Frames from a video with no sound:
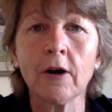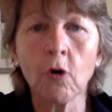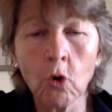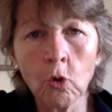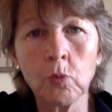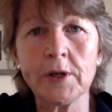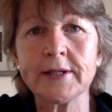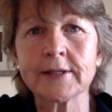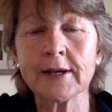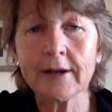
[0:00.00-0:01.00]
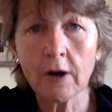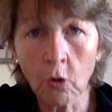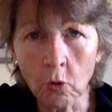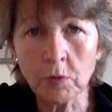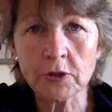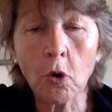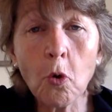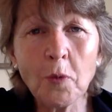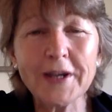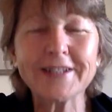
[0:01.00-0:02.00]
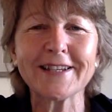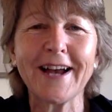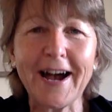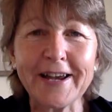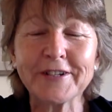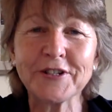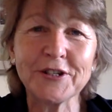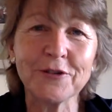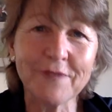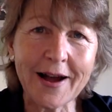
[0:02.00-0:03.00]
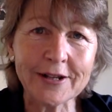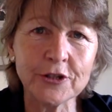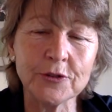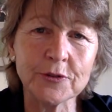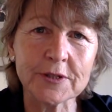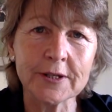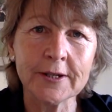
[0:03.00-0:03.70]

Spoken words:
always, always, always hire to your values.